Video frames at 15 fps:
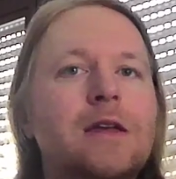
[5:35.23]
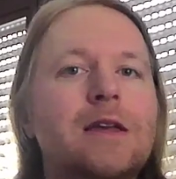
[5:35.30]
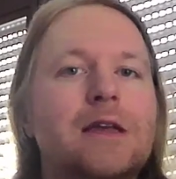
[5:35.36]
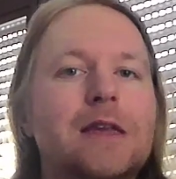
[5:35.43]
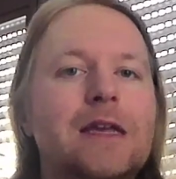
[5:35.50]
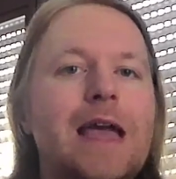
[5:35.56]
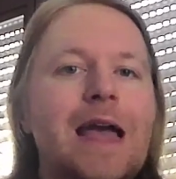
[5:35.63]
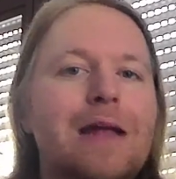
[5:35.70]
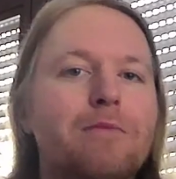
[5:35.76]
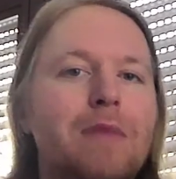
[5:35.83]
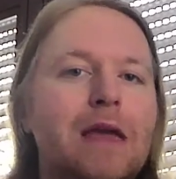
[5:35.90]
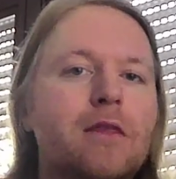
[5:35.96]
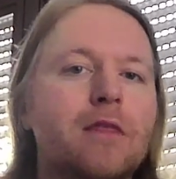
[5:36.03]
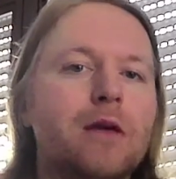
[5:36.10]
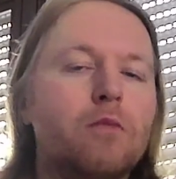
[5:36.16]
He can
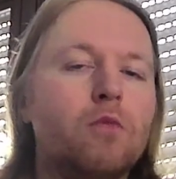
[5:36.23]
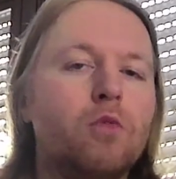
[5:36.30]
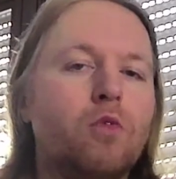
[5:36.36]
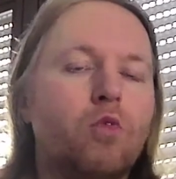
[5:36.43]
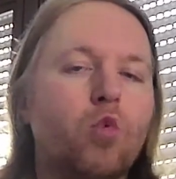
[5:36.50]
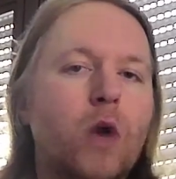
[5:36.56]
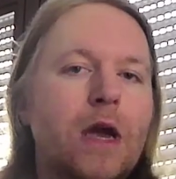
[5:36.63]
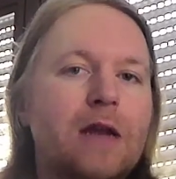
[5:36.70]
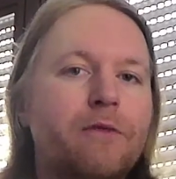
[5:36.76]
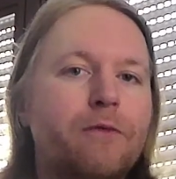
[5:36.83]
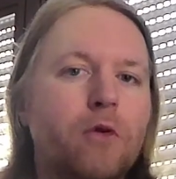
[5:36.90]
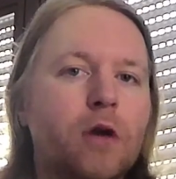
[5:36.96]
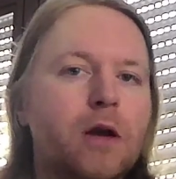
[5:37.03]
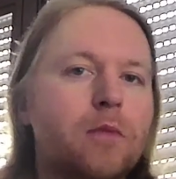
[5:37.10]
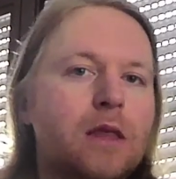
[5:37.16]
make them wait
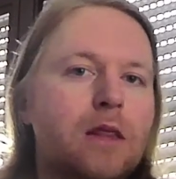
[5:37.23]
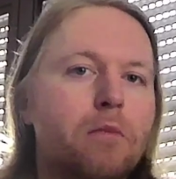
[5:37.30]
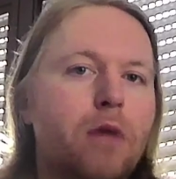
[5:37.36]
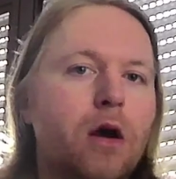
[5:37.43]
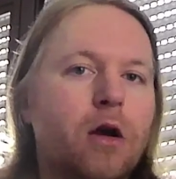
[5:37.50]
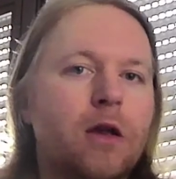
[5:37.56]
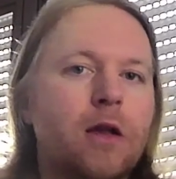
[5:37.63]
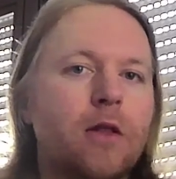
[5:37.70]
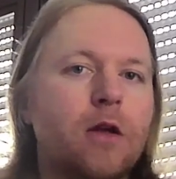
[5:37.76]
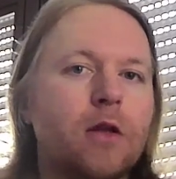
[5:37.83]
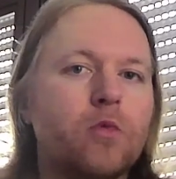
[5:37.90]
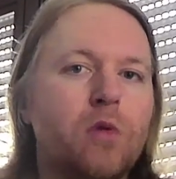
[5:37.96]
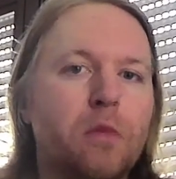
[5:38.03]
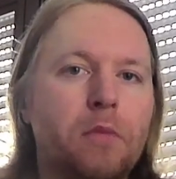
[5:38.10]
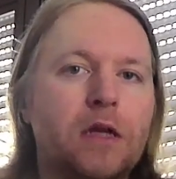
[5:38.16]
for him in the parking lot
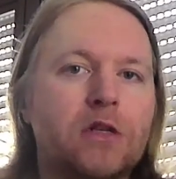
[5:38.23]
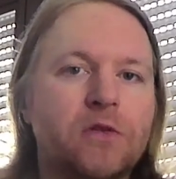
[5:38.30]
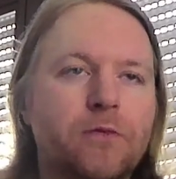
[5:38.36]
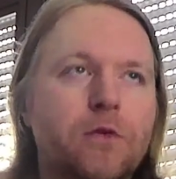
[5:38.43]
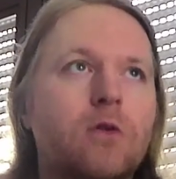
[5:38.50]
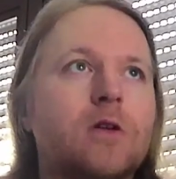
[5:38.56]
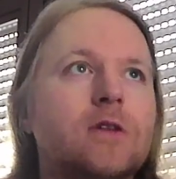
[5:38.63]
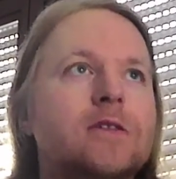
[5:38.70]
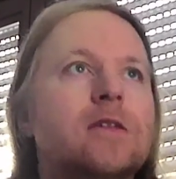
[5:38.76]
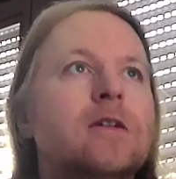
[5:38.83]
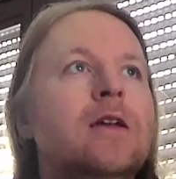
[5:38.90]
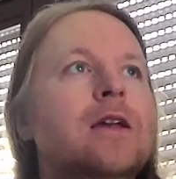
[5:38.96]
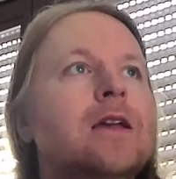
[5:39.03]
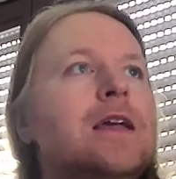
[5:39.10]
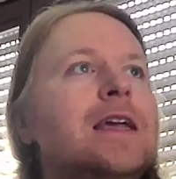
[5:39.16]
with pitchforks.
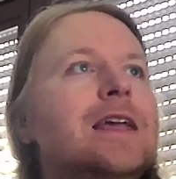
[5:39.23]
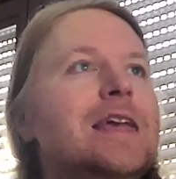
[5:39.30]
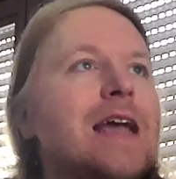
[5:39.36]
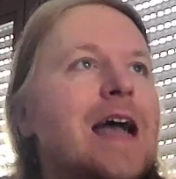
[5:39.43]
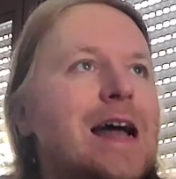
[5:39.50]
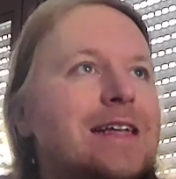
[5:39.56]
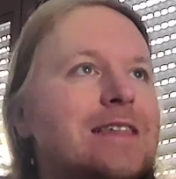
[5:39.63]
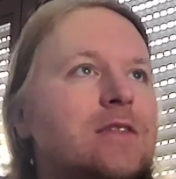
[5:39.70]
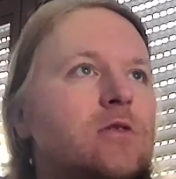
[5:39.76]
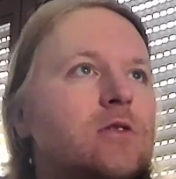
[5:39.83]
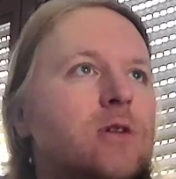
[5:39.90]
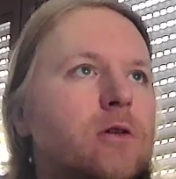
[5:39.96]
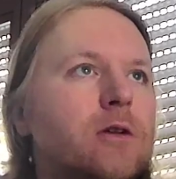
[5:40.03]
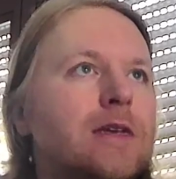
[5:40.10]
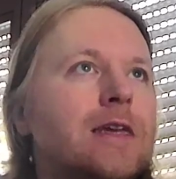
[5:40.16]
He has to
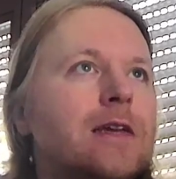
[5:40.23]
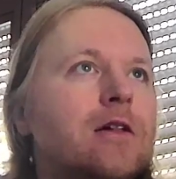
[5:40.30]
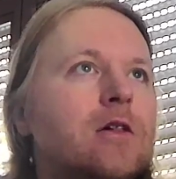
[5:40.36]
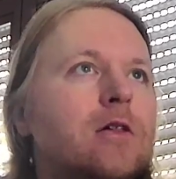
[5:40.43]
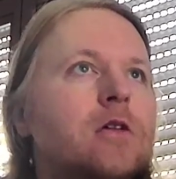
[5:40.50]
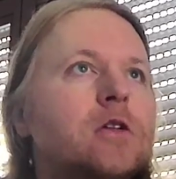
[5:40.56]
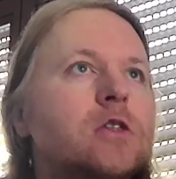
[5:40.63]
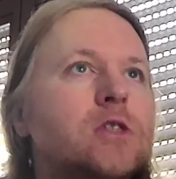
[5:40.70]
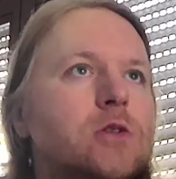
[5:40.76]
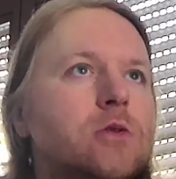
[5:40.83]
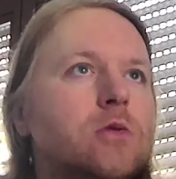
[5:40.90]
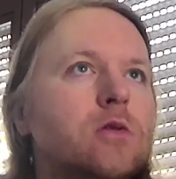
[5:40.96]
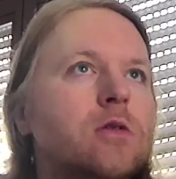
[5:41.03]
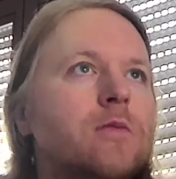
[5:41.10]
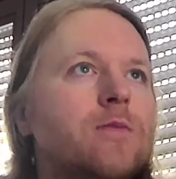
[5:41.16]
turn heel
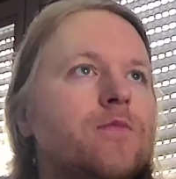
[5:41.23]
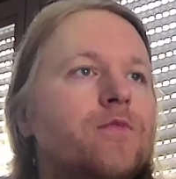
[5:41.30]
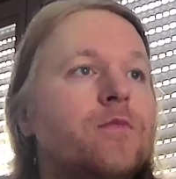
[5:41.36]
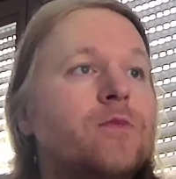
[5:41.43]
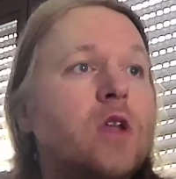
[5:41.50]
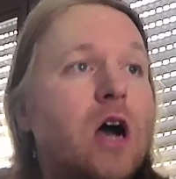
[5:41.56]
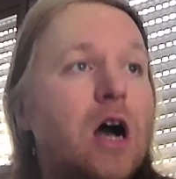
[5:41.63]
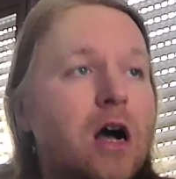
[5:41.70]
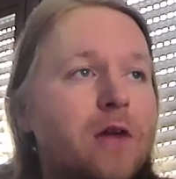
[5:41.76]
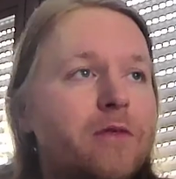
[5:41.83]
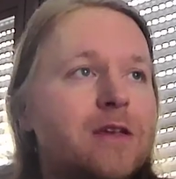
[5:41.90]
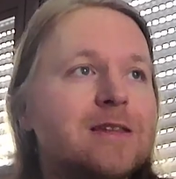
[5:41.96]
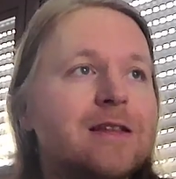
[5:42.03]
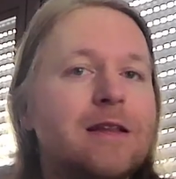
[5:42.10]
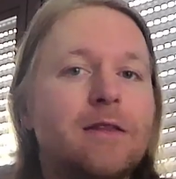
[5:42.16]
soon.
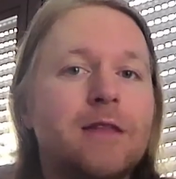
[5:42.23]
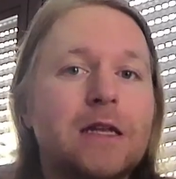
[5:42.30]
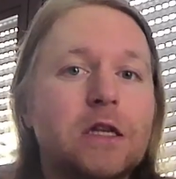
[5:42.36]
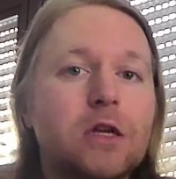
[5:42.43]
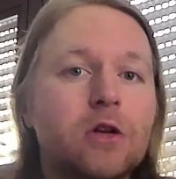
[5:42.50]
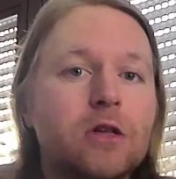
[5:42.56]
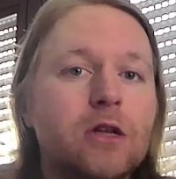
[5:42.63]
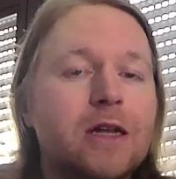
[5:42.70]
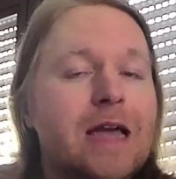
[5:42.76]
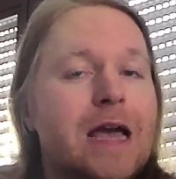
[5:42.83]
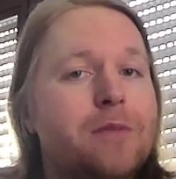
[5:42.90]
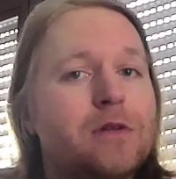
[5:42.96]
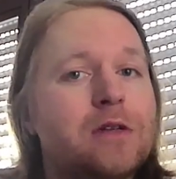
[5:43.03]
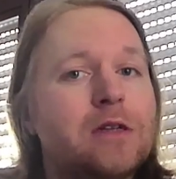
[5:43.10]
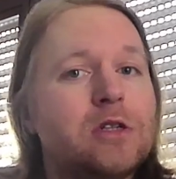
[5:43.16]
Obviously, that could not
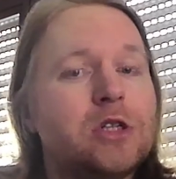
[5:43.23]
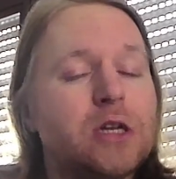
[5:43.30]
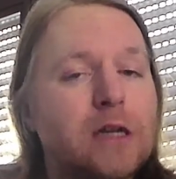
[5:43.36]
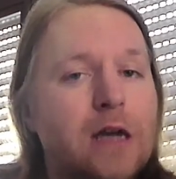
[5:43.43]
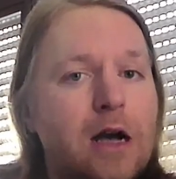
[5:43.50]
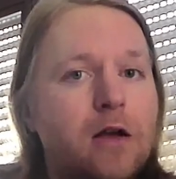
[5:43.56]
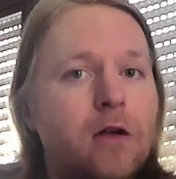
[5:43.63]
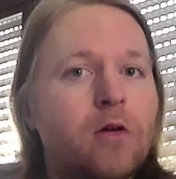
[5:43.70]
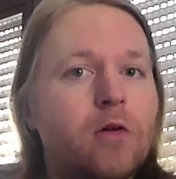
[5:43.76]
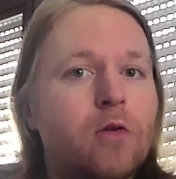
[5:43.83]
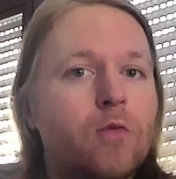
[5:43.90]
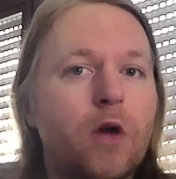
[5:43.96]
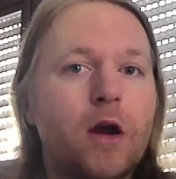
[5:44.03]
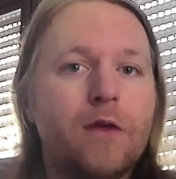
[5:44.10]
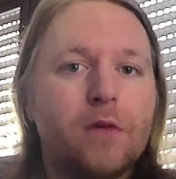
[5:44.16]
happen in Chicago,
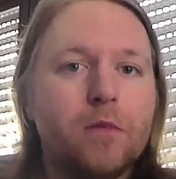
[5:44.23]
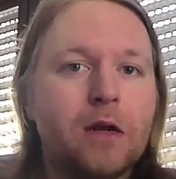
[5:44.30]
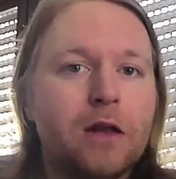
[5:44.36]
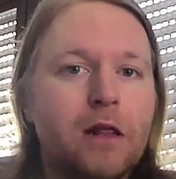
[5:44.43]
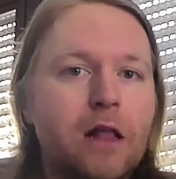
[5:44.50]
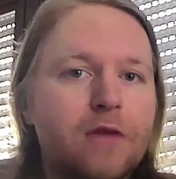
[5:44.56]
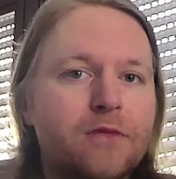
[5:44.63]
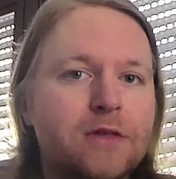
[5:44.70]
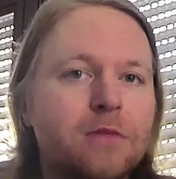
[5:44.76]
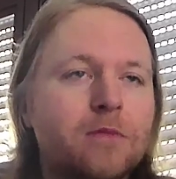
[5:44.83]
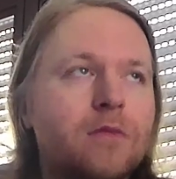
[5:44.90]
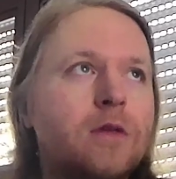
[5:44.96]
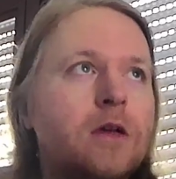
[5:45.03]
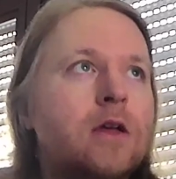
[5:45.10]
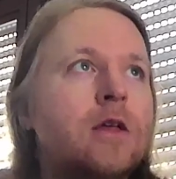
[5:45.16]
where everybody loves him.
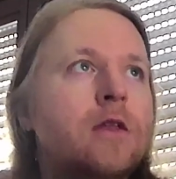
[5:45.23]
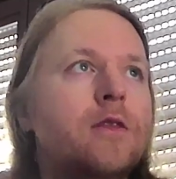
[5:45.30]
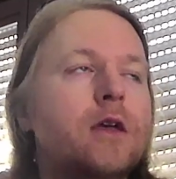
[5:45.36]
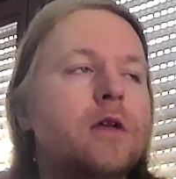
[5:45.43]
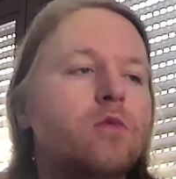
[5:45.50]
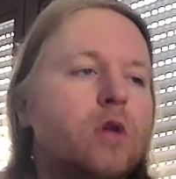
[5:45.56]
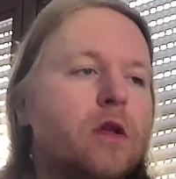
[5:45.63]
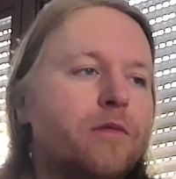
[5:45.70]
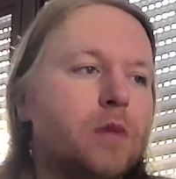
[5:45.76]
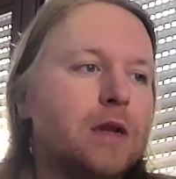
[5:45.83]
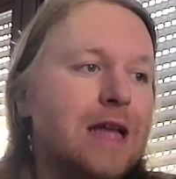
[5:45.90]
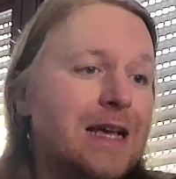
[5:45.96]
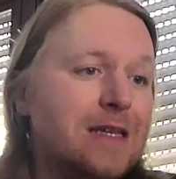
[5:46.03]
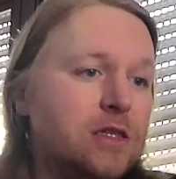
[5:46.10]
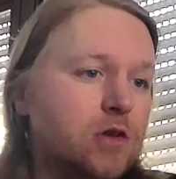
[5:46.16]
That would have been
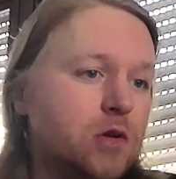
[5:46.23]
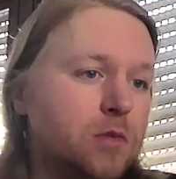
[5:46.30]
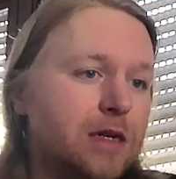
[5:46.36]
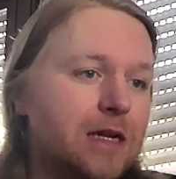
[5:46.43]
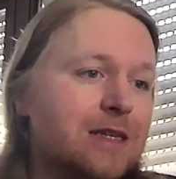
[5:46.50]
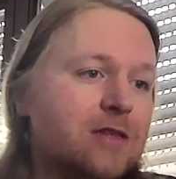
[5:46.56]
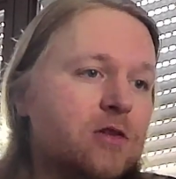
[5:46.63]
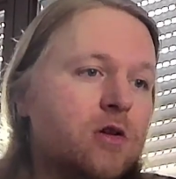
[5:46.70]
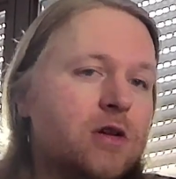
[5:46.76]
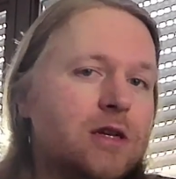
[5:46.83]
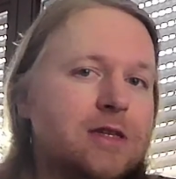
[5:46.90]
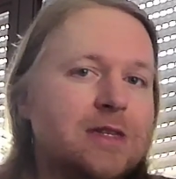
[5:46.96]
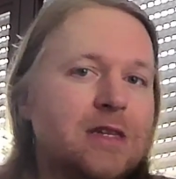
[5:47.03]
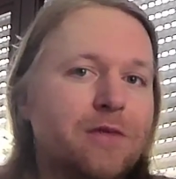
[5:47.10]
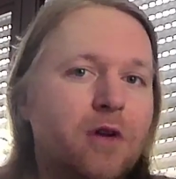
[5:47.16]
as stupid as turning
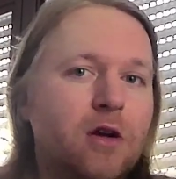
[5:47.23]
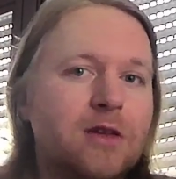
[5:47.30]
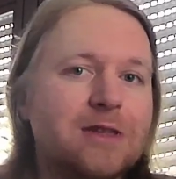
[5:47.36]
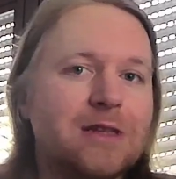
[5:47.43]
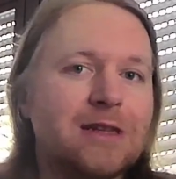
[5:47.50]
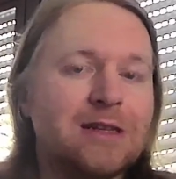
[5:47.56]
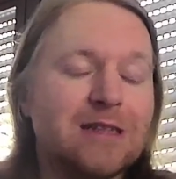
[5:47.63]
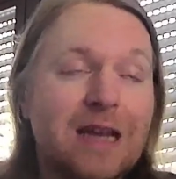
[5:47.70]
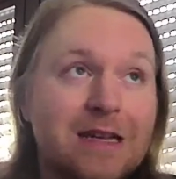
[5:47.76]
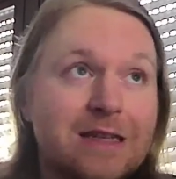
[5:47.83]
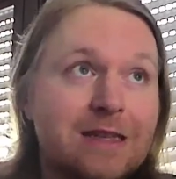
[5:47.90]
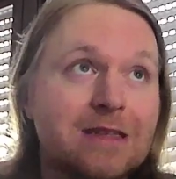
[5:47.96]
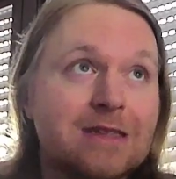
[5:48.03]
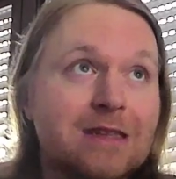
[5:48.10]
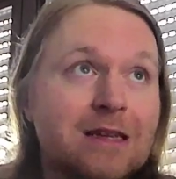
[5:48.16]
Steve Austin in
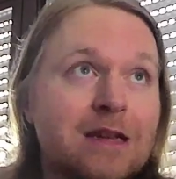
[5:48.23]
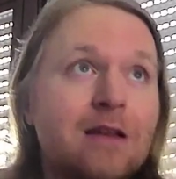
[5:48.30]
Texas.